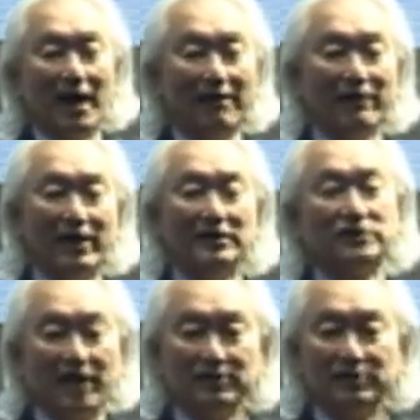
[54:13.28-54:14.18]
I've had a
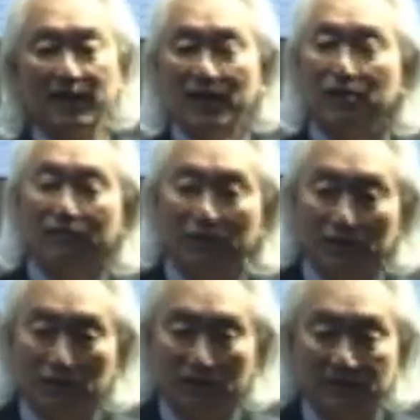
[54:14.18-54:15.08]
chance to
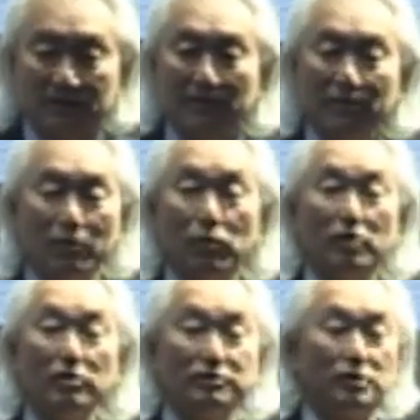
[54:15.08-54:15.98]
interview some of the
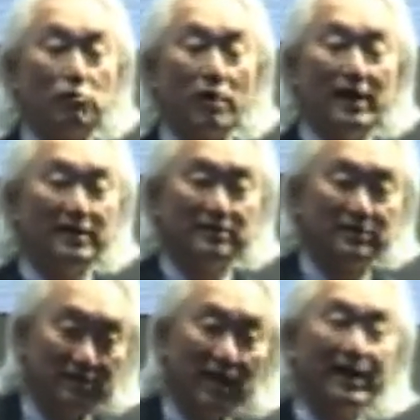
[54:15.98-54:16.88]
world's
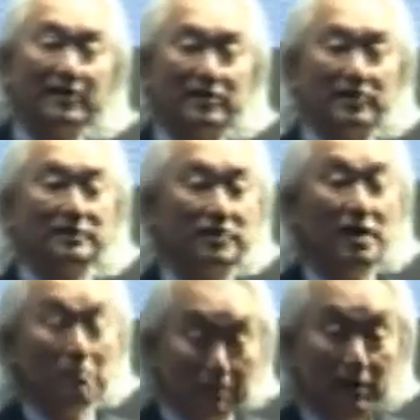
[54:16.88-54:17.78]
greatest scientists
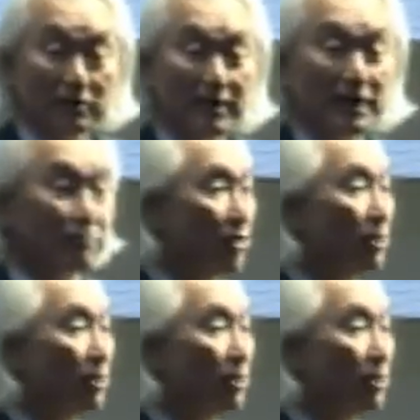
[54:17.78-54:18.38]
building